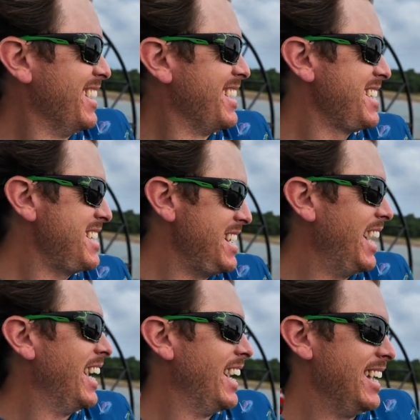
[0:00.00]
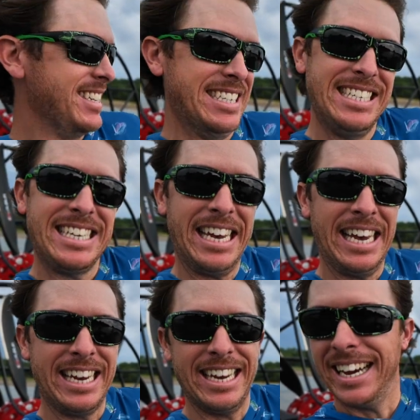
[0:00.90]
middle yeah. Gotcha. Yeah,
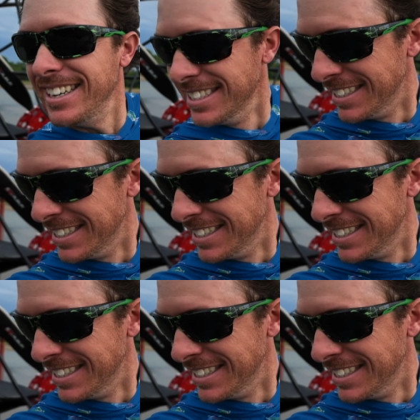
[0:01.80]
yeah.